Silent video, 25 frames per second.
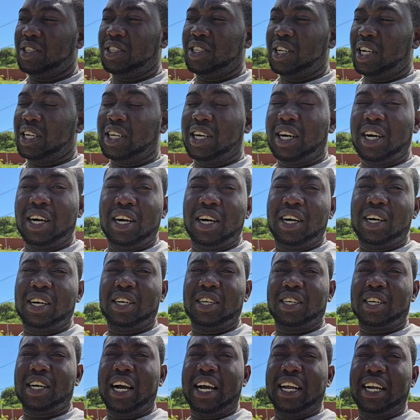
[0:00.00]
that
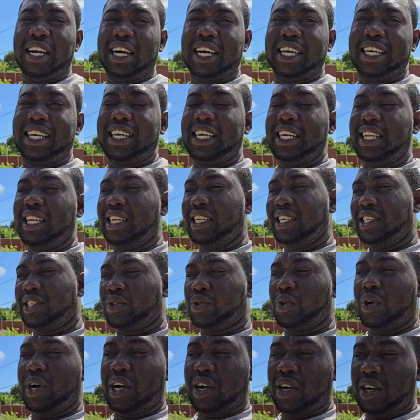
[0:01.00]
kind of kill the
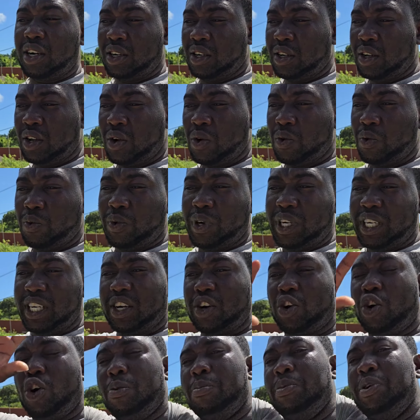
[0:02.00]
swag with the
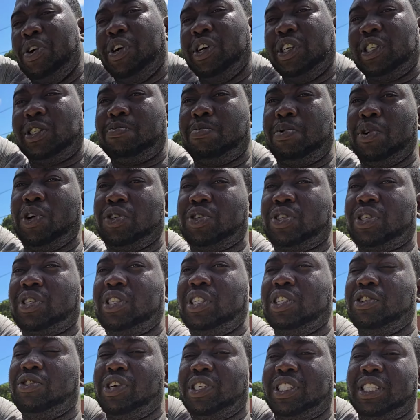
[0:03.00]
cupboards plus
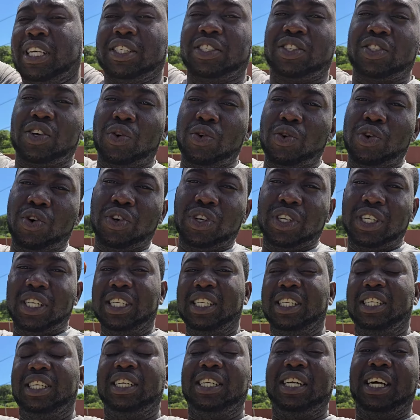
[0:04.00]
the rest of
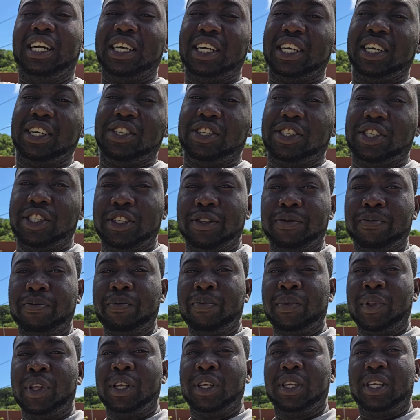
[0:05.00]
surrounding in the kitchen.
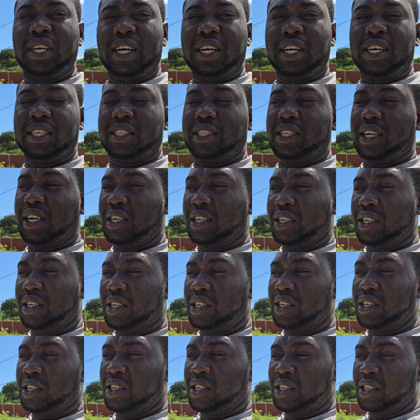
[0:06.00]
You understand?
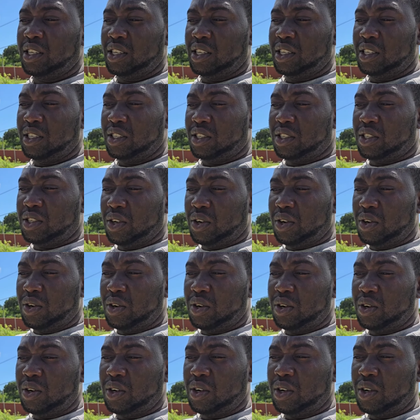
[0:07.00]

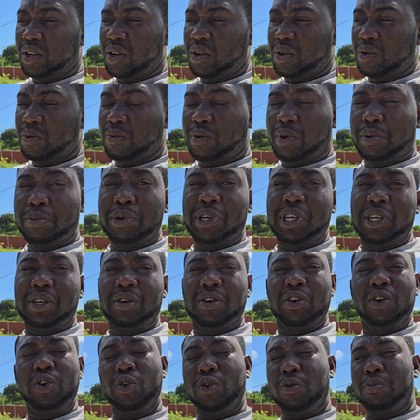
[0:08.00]
So when me
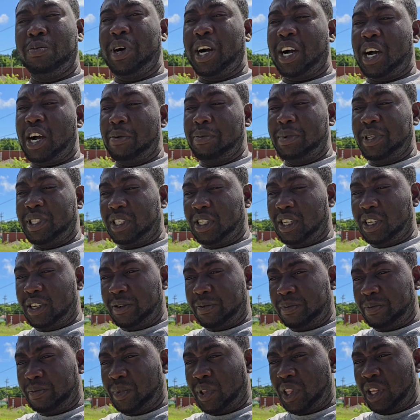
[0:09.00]
look back and me say,
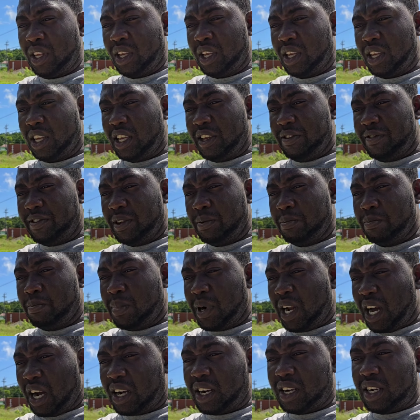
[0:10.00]
if it
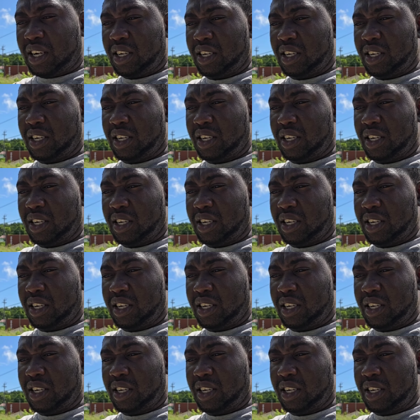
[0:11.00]
black,